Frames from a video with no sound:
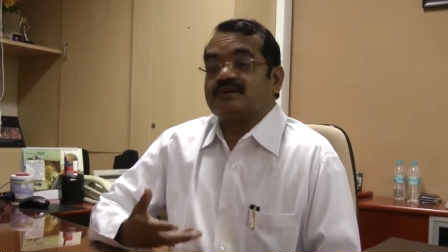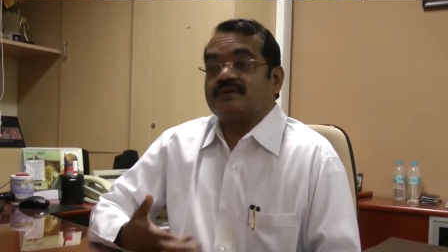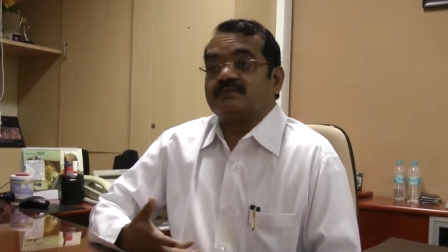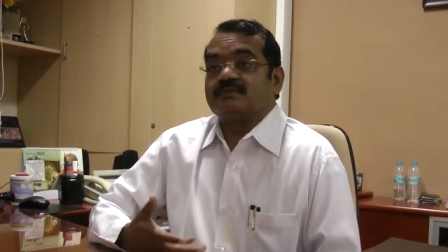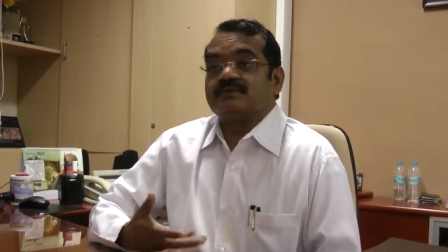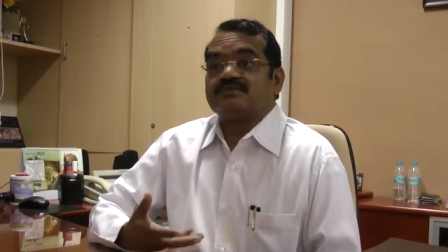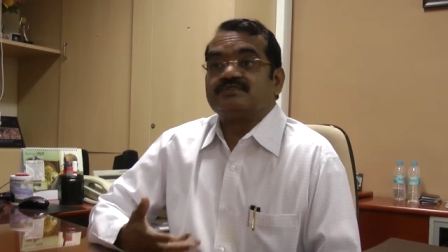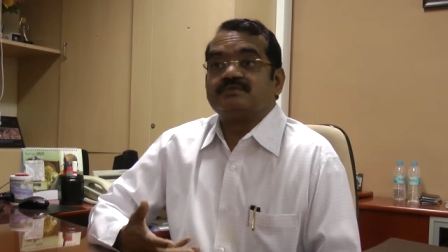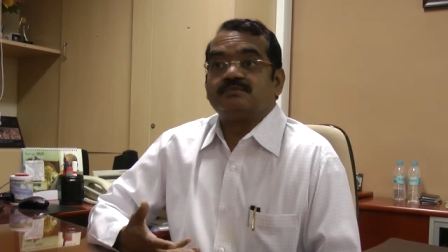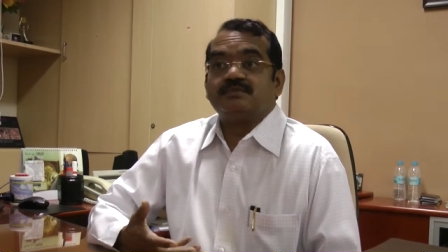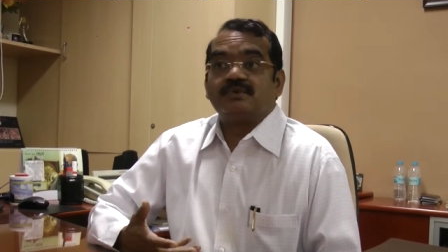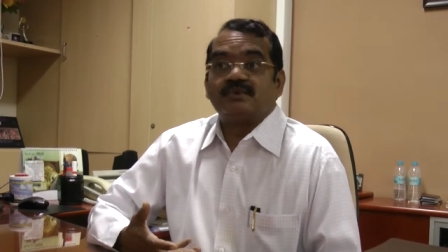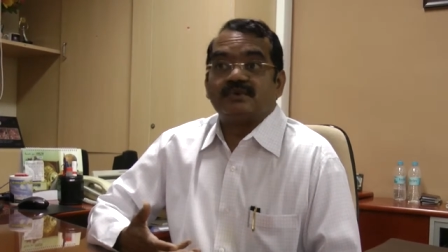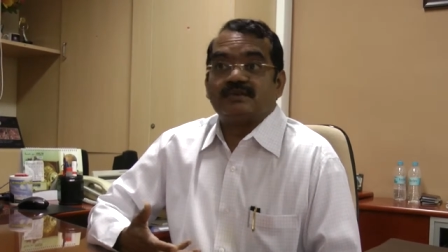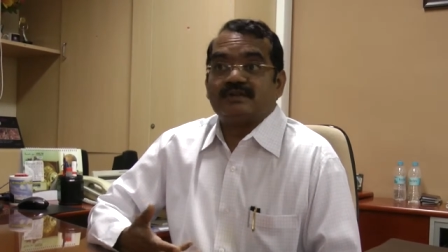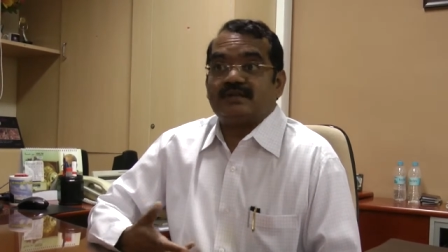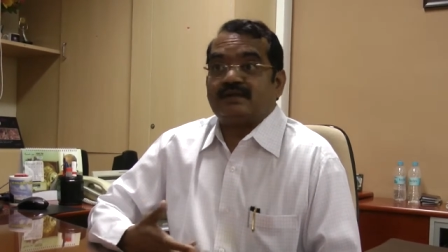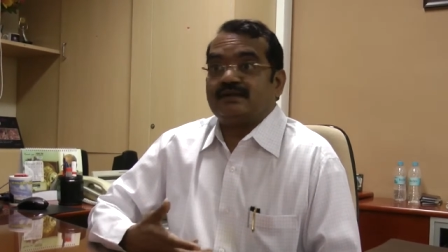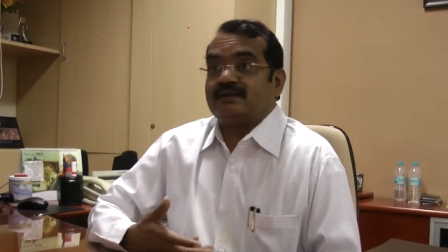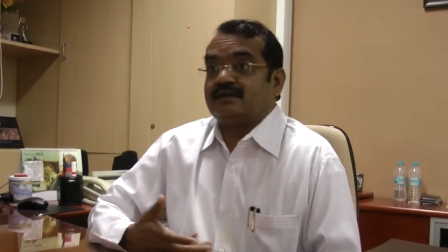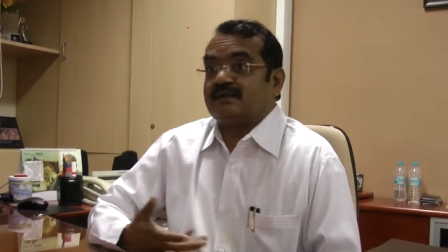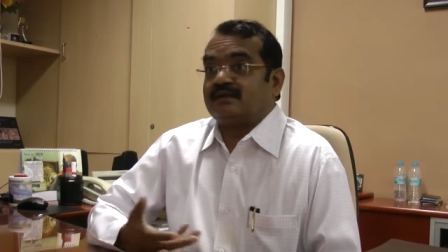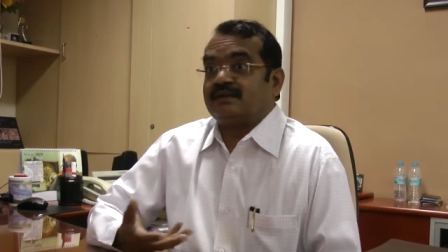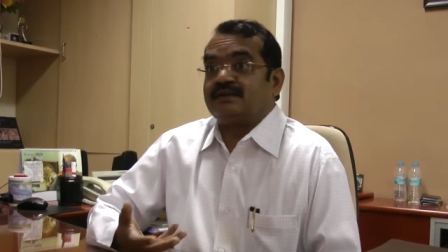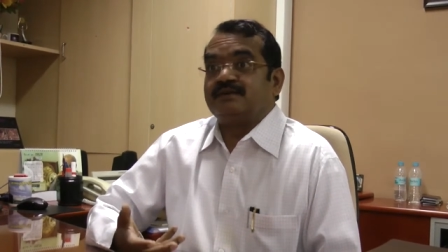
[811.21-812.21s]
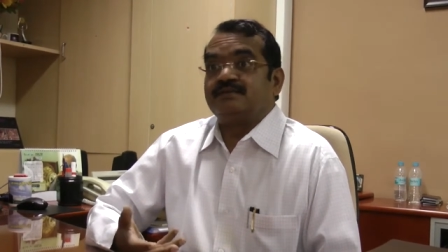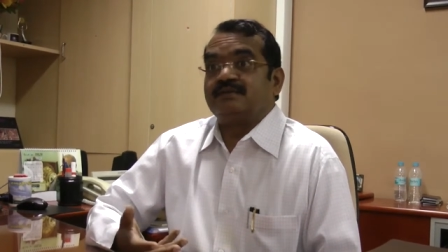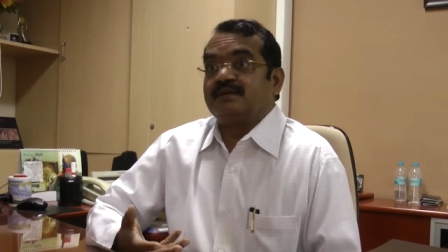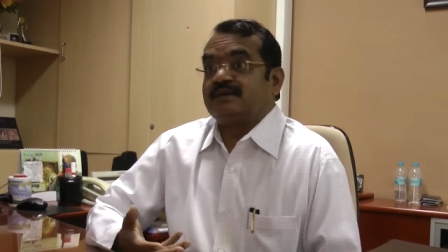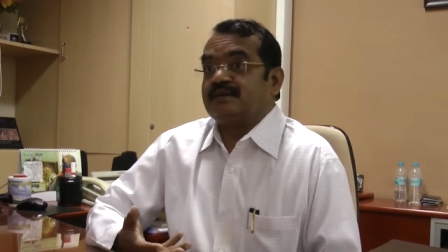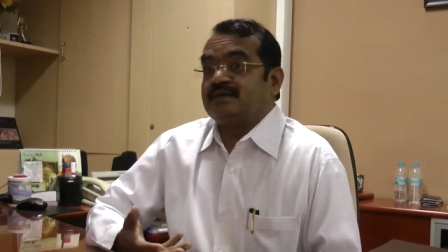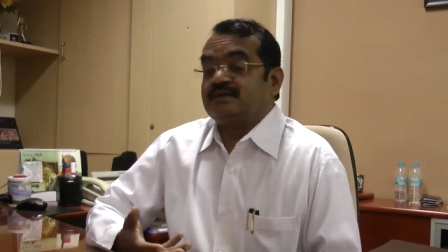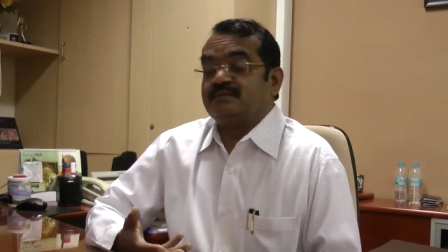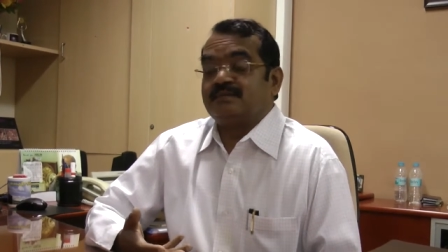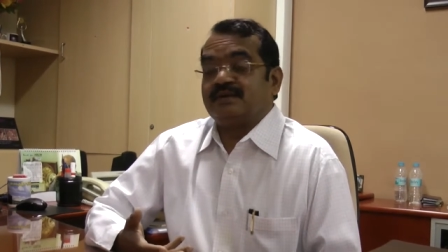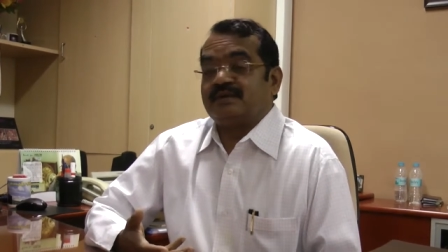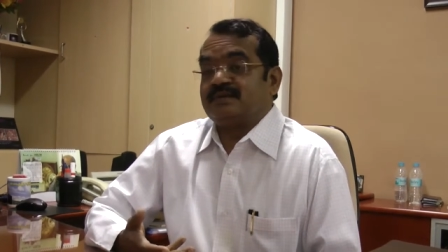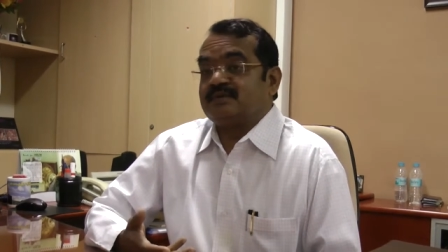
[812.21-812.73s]
are much more than
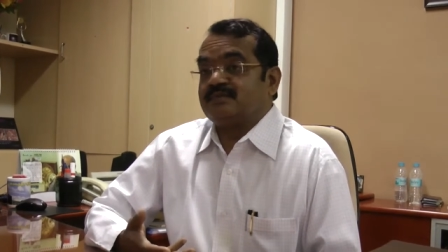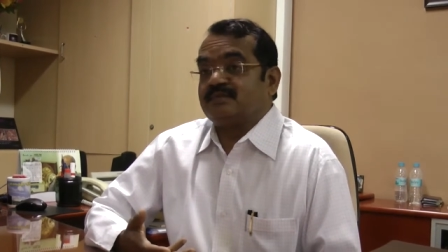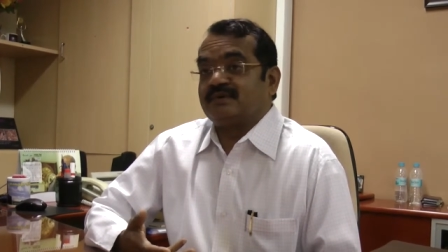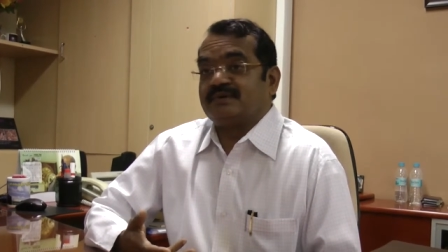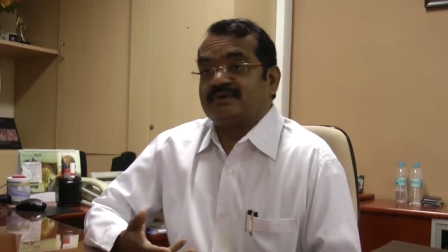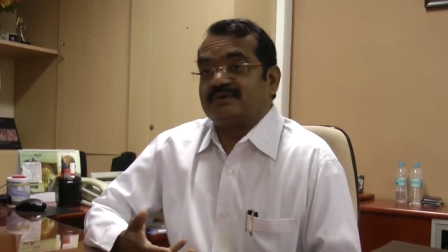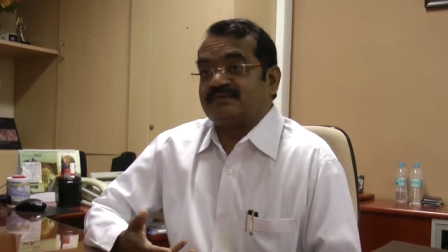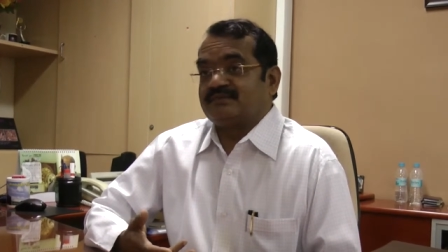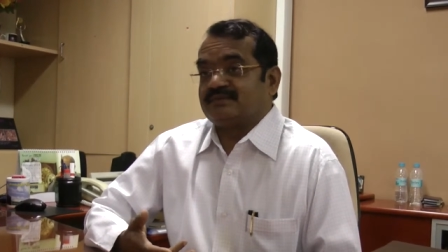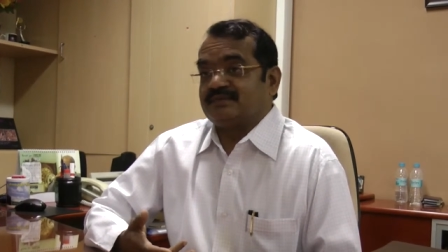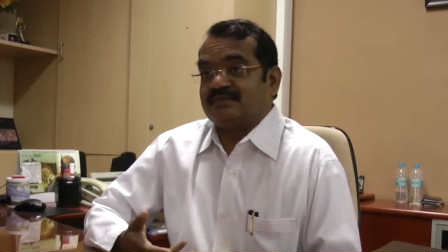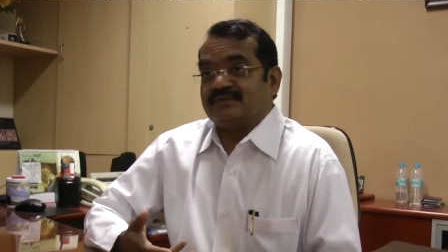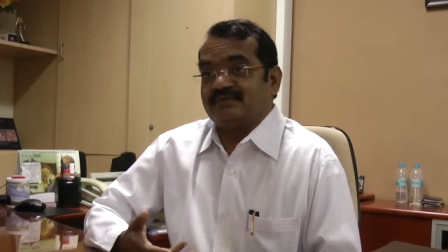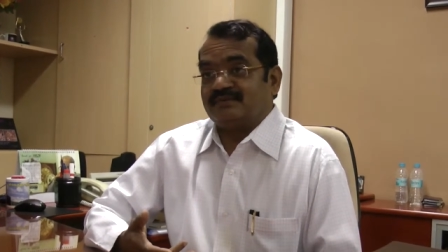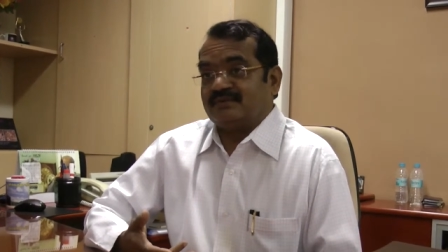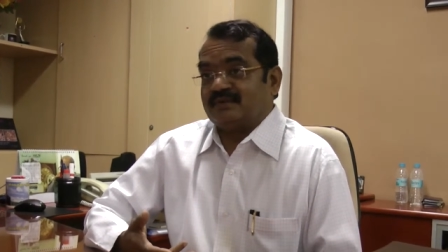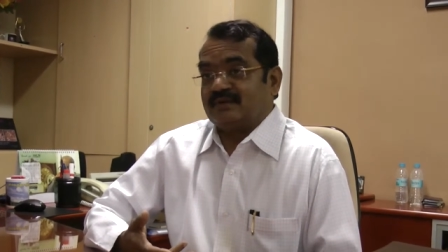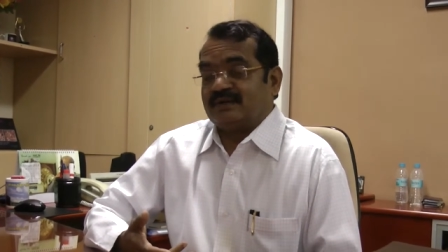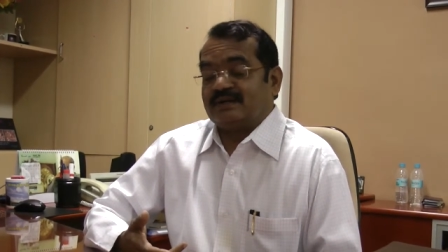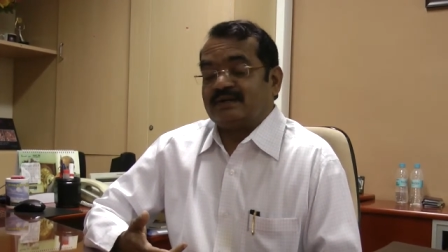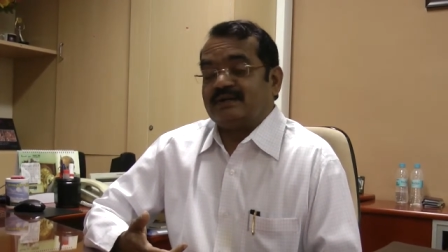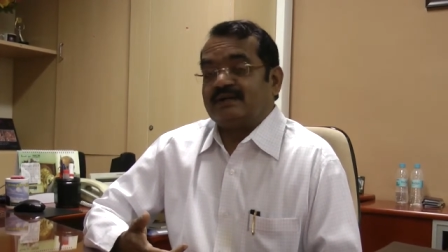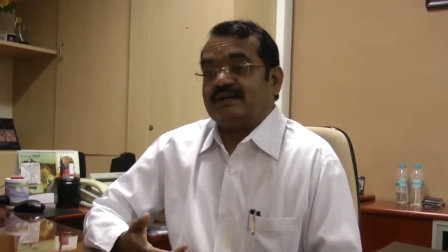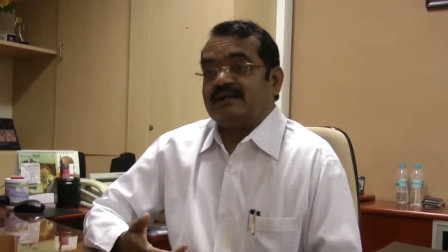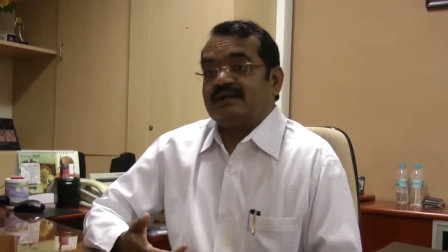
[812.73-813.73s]
any part of the world.